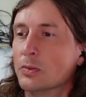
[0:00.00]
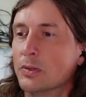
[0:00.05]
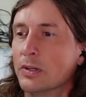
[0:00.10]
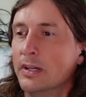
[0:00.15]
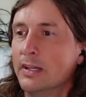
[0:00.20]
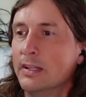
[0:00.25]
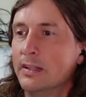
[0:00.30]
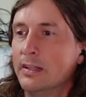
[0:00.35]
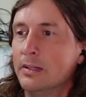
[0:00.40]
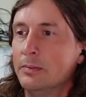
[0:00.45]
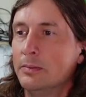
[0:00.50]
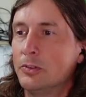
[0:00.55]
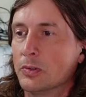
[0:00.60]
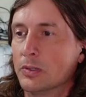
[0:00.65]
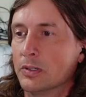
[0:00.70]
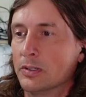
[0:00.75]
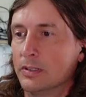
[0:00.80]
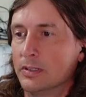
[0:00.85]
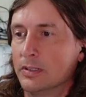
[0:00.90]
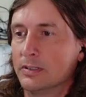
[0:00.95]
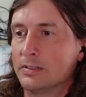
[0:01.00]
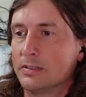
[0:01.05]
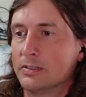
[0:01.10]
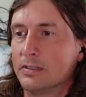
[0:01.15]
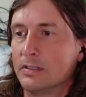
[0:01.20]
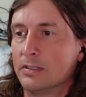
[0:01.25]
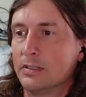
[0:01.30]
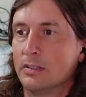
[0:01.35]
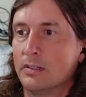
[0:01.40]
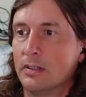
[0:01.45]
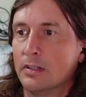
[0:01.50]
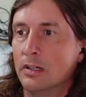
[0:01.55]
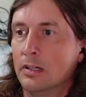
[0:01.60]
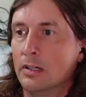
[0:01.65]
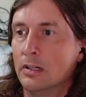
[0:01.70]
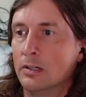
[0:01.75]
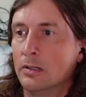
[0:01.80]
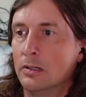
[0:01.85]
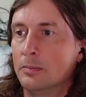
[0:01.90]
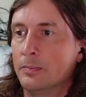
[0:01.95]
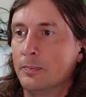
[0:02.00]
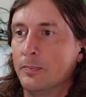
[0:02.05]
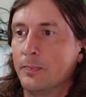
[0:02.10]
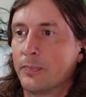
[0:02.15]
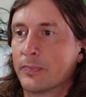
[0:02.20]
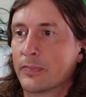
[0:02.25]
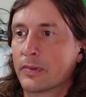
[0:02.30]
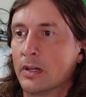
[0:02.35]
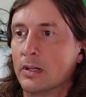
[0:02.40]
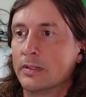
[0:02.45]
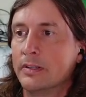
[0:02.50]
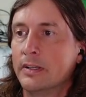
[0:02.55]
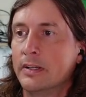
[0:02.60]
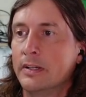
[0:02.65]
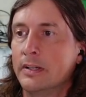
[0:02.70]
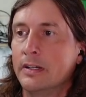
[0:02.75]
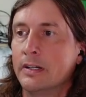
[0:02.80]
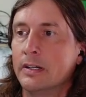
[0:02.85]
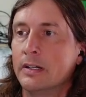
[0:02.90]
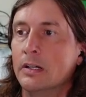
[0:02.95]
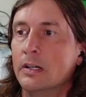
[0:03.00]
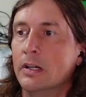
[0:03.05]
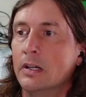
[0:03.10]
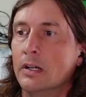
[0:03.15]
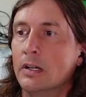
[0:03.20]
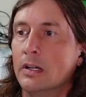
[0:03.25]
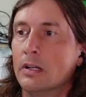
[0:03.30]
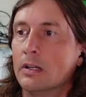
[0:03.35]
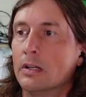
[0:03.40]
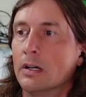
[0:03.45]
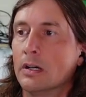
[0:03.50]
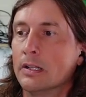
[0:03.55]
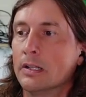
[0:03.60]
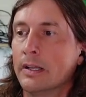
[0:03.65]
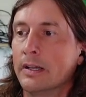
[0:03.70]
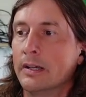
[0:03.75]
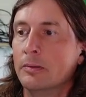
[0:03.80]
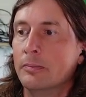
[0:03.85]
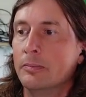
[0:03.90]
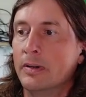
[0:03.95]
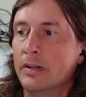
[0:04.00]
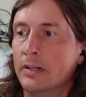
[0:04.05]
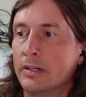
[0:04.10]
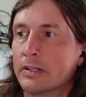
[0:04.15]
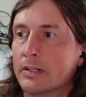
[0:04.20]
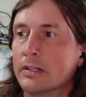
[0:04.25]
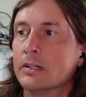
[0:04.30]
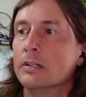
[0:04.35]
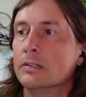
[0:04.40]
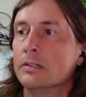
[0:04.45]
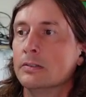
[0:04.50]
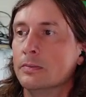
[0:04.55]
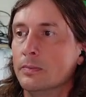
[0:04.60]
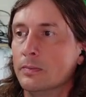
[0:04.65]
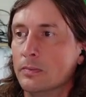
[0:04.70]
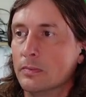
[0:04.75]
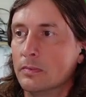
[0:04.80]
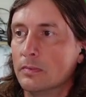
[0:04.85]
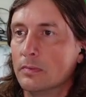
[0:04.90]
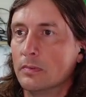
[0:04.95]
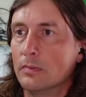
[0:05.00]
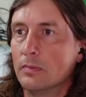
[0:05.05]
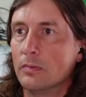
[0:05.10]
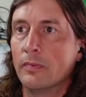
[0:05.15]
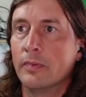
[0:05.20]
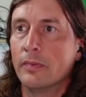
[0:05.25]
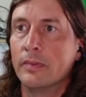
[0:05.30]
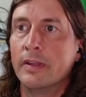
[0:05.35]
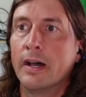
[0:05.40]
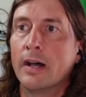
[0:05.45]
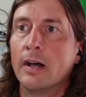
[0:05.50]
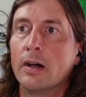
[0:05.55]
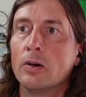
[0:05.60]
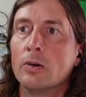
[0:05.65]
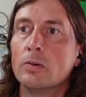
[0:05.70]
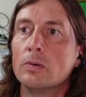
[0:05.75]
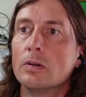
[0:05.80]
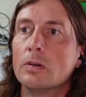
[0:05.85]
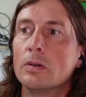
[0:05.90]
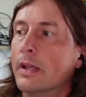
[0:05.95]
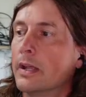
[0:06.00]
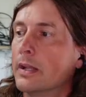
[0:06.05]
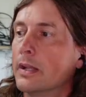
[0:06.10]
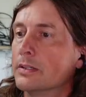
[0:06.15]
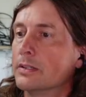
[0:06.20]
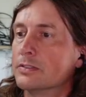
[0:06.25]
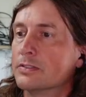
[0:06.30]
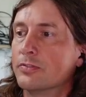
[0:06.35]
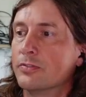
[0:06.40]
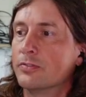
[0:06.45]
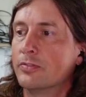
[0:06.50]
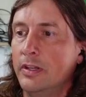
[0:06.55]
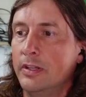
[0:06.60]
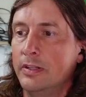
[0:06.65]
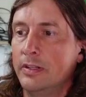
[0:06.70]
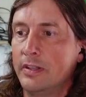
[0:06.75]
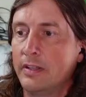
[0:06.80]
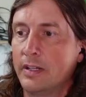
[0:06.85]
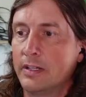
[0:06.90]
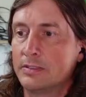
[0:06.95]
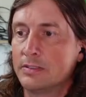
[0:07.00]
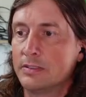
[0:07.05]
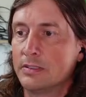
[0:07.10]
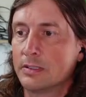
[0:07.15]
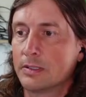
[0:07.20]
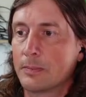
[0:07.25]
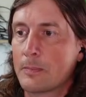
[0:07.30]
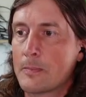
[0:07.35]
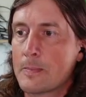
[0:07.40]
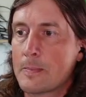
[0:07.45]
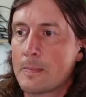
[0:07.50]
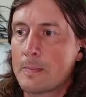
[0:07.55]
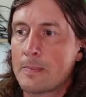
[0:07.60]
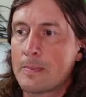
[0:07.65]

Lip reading: So we'll add them to our list. Aldea, Latin America DAO. That is fantastic.